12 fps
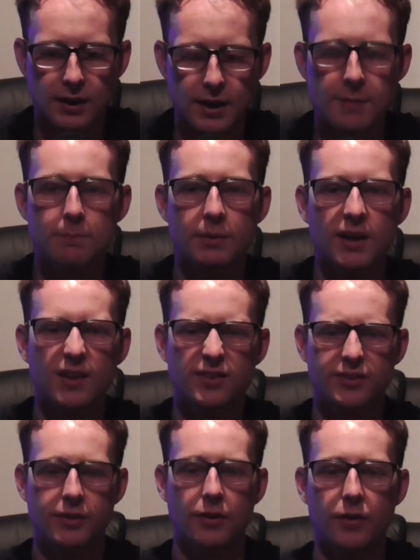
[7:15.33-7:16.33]
him being
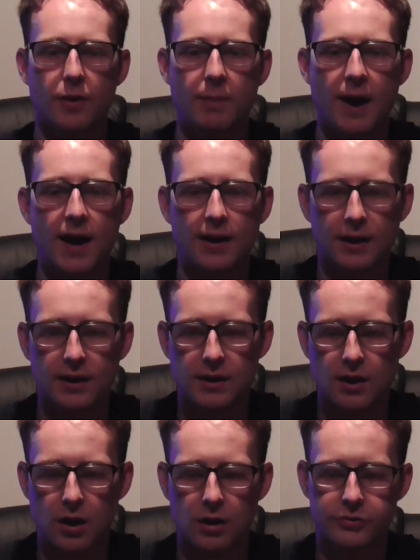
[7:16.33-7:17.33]
still in the pocket,
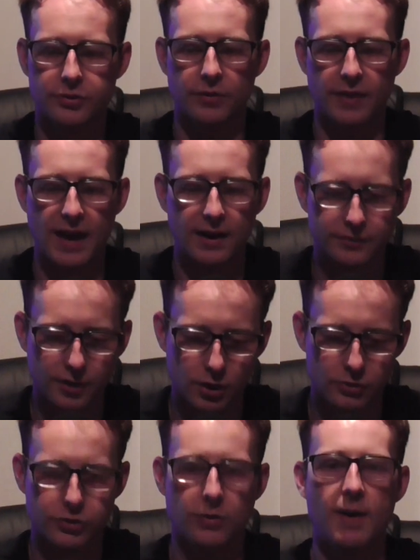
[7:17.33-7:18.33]
that is
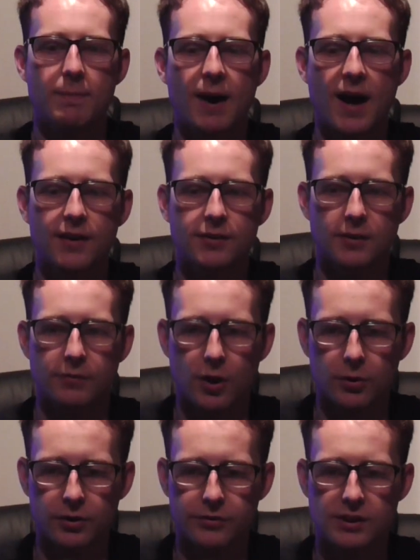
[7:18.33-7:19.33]
also a positive,
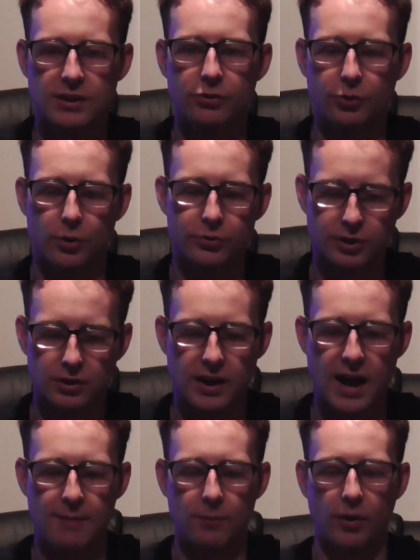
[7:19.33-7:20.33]
though, because he throws a
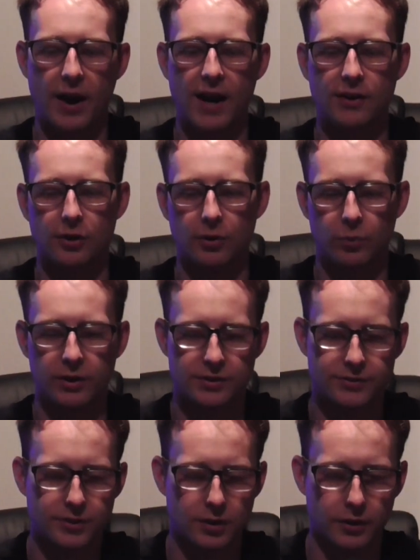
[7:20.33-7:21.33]
lot more accurate when
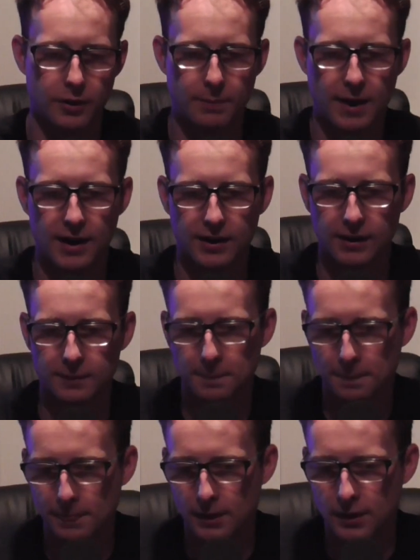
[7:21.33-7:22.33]
he's still in the pocket.
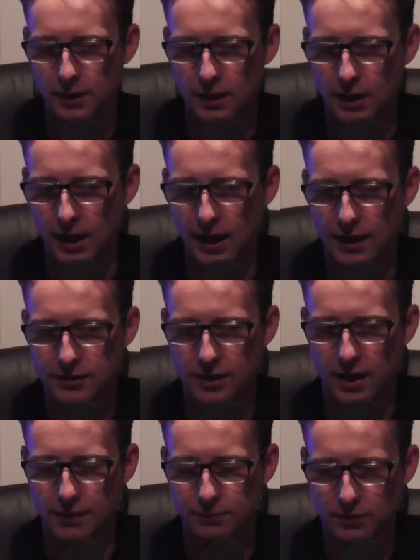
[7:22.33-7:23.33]
And,
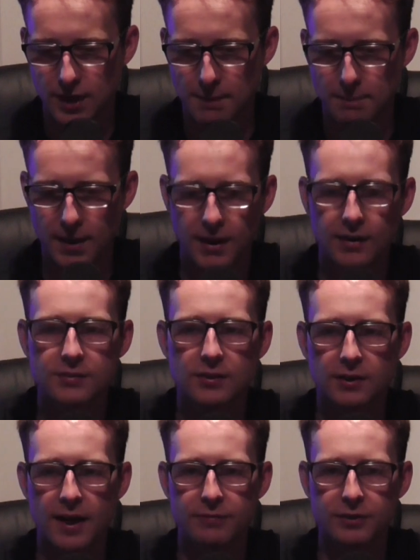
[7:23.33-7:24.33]
yeah, Penix,
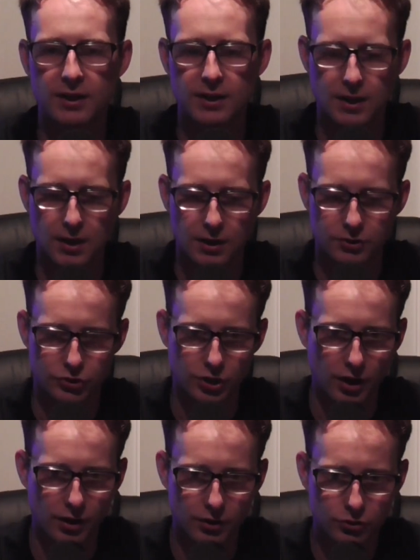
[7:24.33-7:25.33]
a lefty,
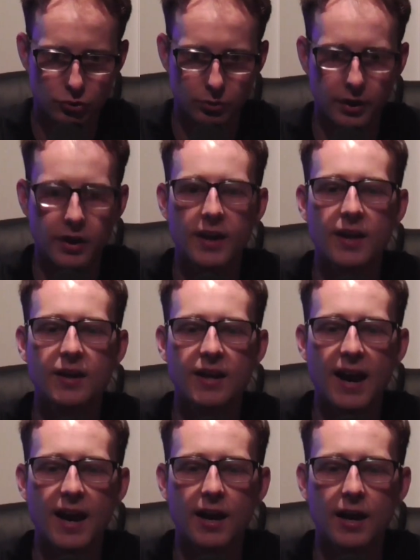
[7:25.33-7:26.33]
started his career in
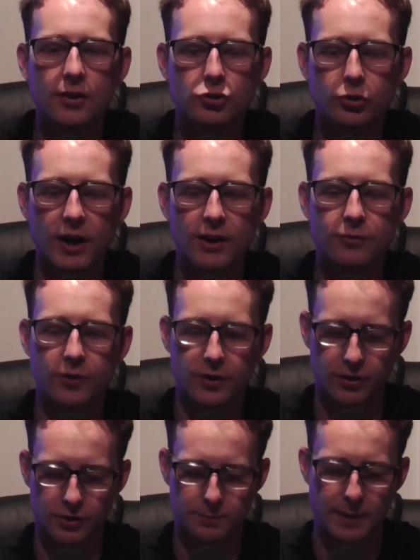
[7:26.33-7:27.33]
Indiana,
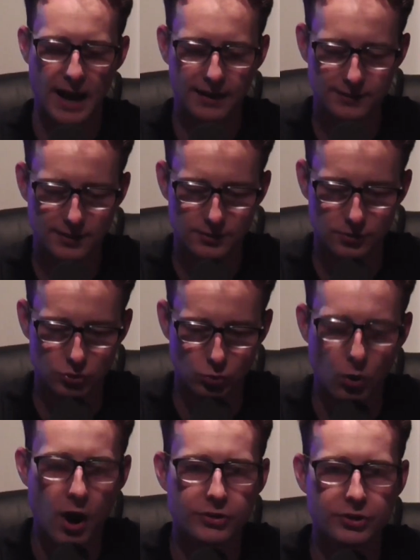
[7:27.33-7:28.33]
transferred this past season
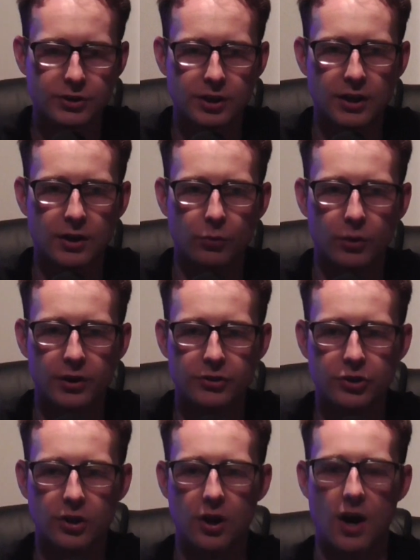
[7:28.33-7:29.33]
to Washington, and really
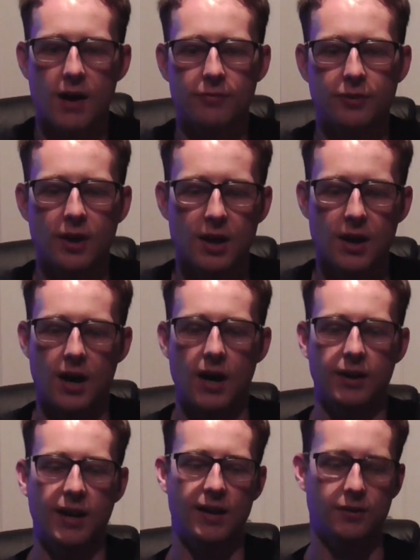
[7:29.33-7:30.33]
took off.
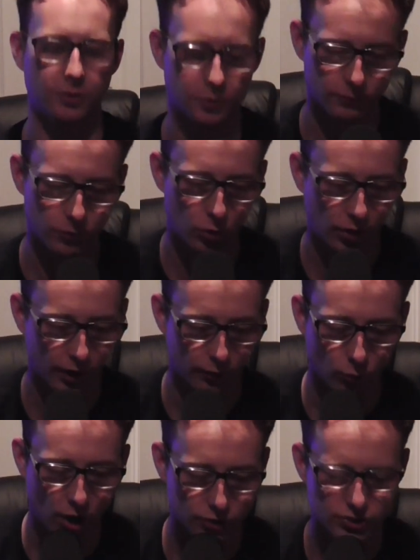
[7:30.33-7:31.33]
Kalen DeVore
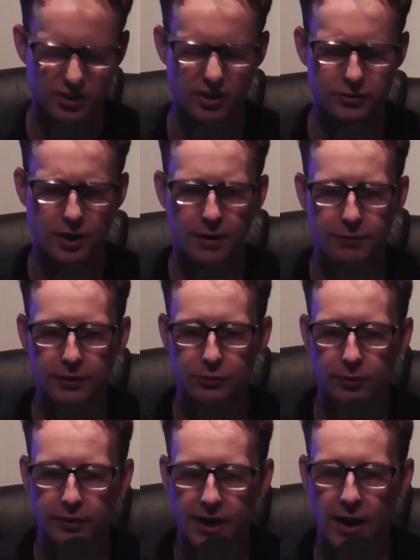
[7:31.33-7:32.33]
and Washington, this
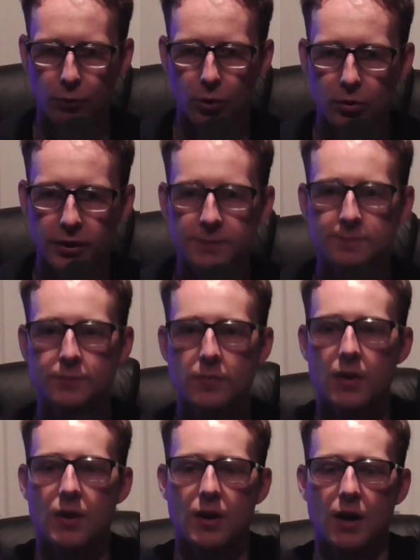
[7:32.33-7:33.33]
offense really got rolling.
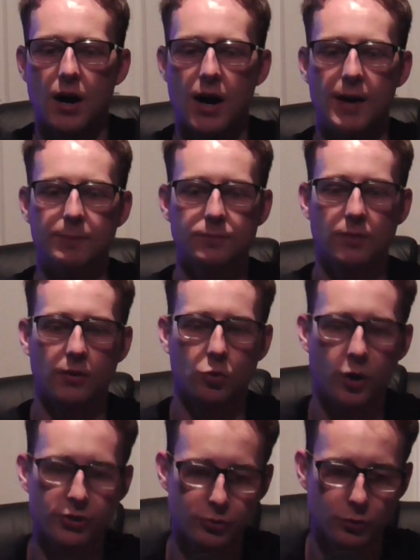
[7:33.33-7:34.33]
The
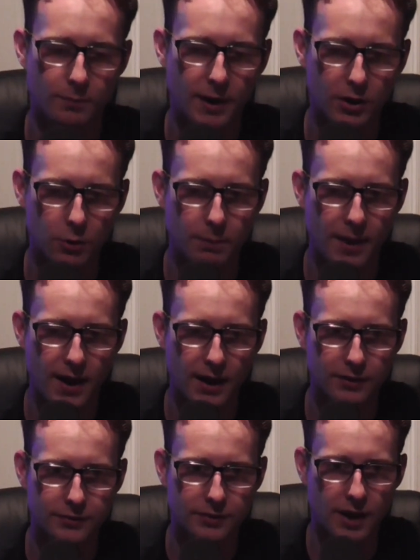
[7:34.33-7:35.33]
question with Michael
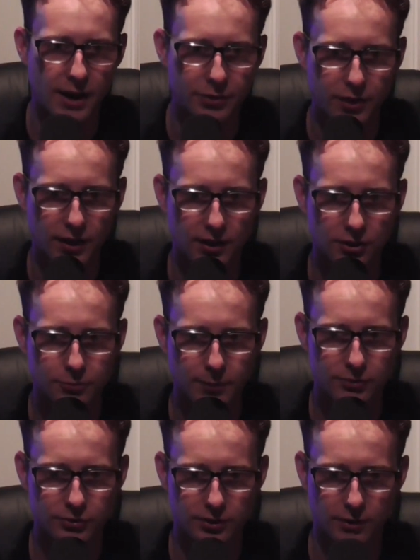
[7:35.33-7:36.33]
Penix, I think,
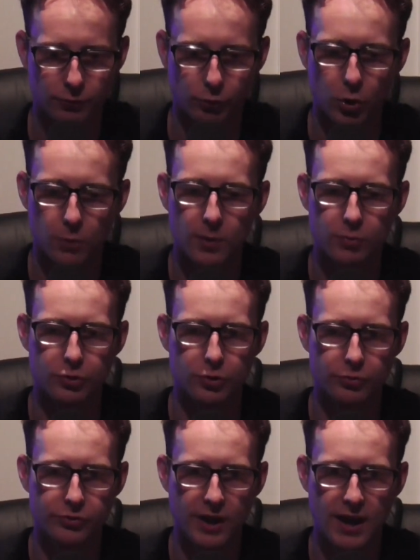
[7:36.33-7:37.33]
especially if Romo
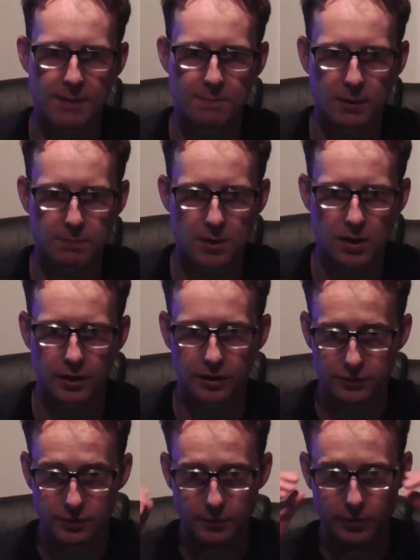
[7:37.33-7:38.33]
Dunze,
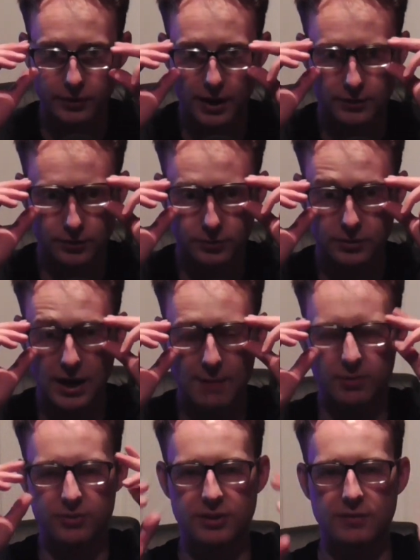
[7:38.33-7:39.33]
McMillan, some of those guys are
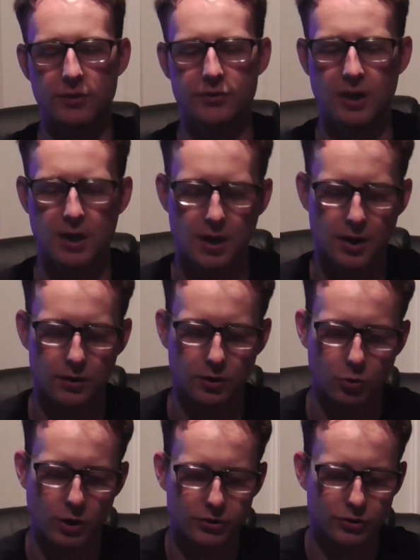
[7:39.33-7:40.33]
top receivers,
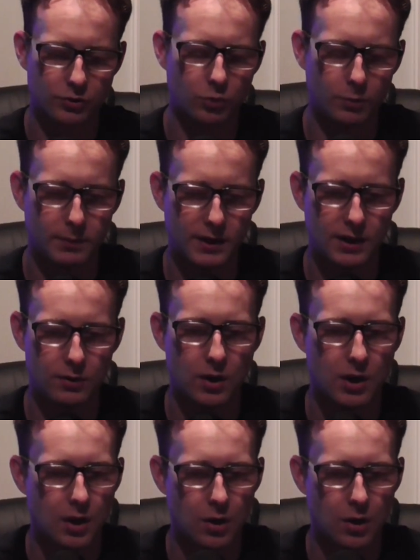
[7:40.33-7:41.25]
the question will be,